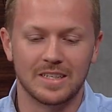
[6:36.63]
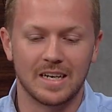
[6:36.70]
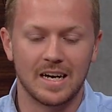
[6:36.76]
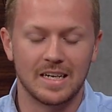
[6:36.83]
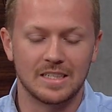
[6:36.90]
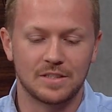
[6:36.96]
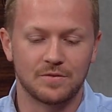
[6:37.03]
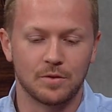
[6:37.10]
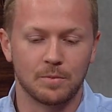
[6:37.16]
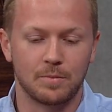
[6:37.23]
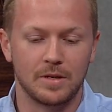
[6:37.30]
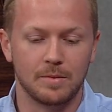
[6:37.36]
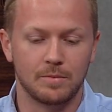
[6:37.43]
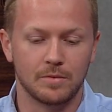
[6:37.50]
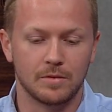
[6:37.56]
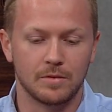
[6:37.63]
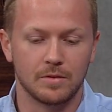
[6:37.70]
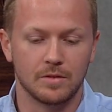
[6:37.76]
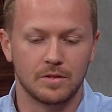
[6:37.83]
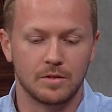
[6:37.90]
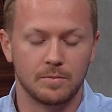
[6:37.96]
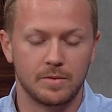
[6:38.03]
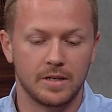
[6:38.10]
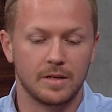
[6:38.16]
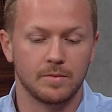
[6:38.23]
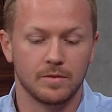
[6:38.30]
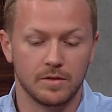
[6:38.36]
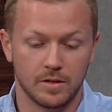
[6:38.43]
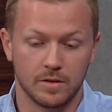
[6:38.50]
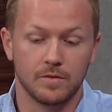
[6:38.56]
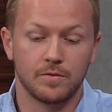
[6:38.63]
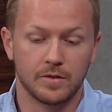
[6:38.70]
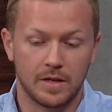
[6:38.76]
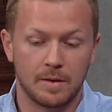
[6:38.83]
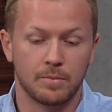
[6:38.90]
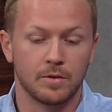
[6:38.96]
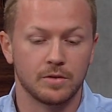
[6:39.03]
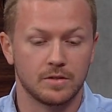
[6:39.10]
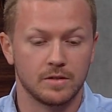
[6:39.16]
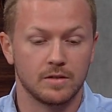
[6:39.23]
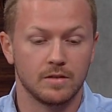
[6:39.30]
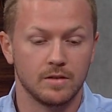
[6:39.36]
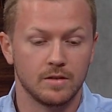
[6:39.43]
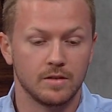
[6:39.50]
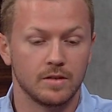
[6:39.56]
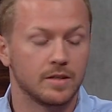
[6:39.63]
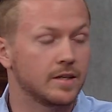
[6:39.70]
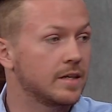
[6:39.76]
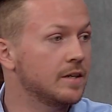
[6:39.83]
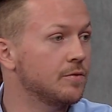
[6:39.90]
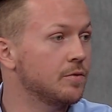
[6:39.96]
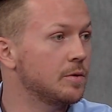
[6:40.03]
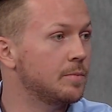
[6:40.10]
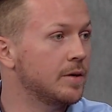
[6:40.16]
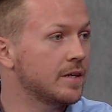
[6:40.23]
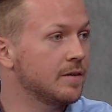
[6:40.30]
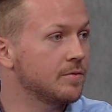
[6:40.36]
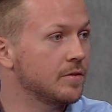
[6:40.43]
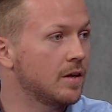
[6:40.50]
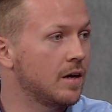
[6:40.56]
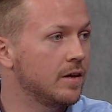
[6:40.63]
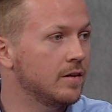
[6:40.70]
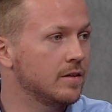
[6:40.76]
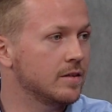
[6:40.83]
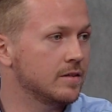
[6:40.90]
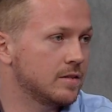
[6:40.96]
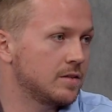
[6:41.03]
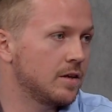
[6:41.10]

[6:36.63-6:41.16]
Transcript: nice for people to be able, for that person to get a free pickup for the holidays.